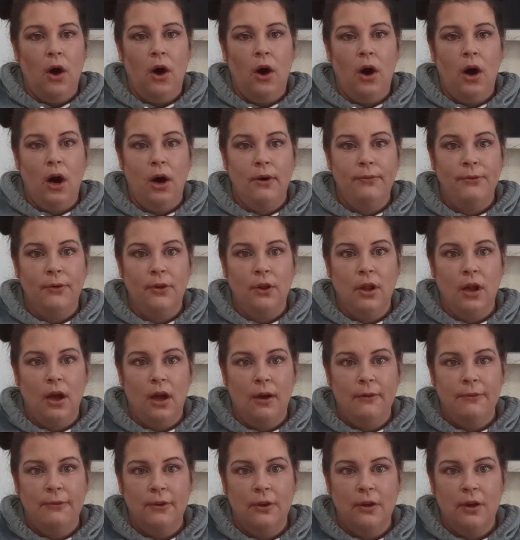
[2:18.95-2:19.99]
Awful,
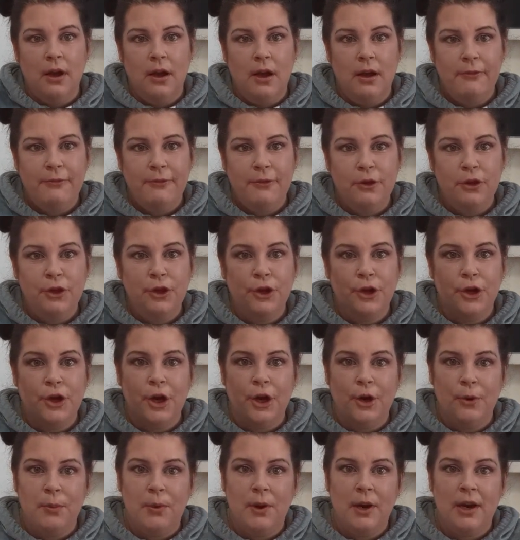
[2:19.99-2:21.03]
awful, awful. You're
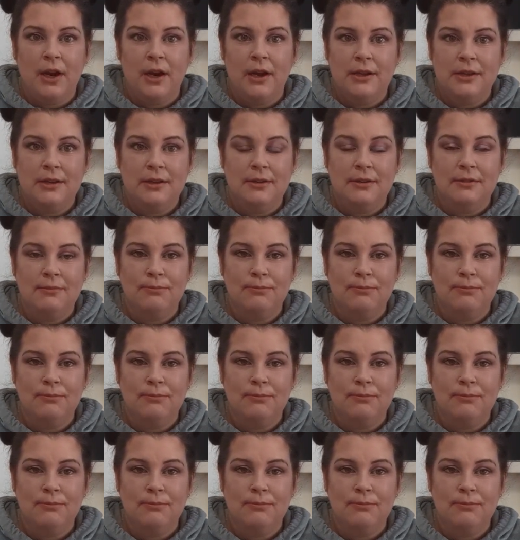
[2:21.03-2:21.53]
going to want to